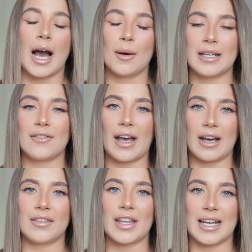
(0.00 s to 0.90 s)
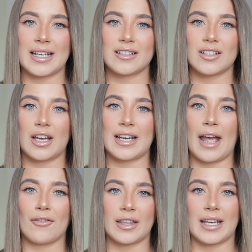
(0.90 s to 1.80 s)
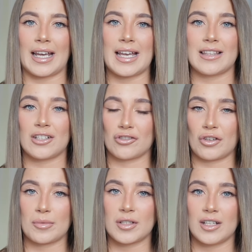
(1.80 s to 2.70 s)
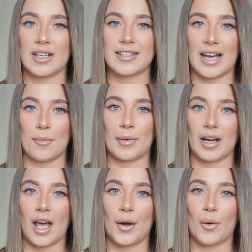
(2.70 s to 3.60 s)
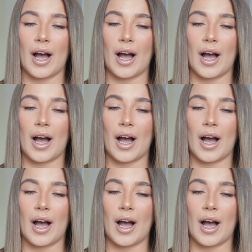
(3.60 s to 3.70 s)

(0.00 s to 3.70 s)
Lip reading: I will leave the links and everything in the description down below.